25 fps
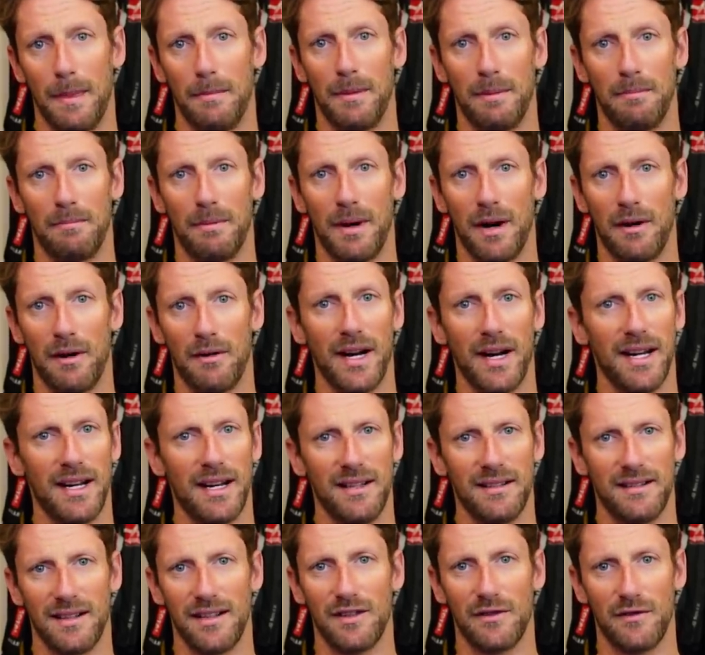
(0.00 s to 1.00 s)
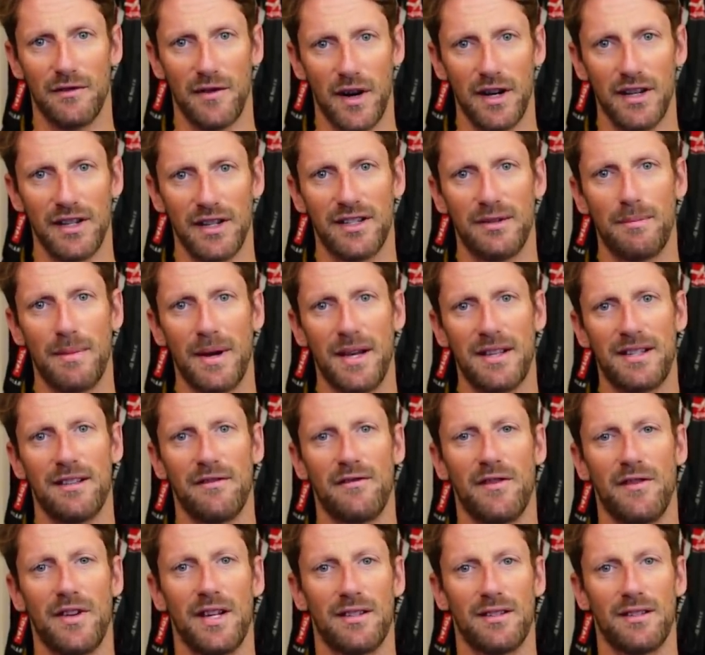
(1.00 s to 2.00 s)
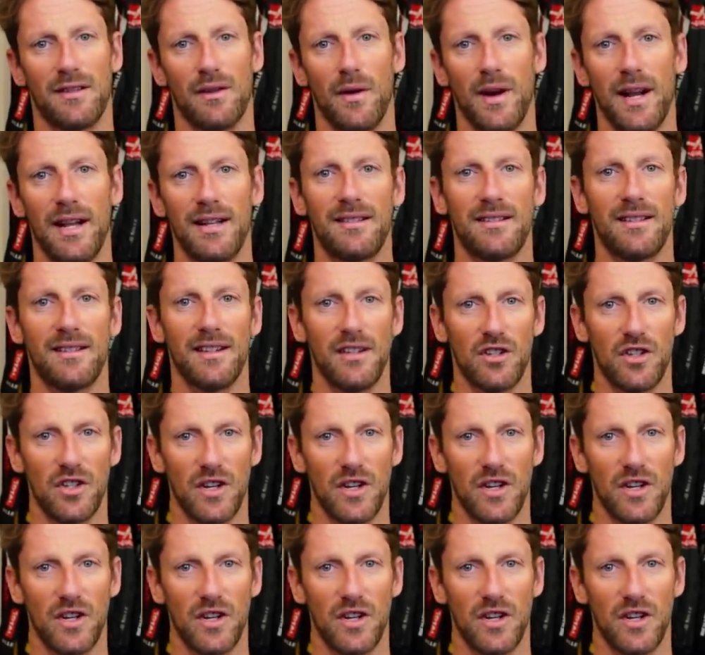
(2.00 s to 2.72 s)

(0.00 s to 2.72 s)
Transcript: But Bahrain is very specific. So let's see in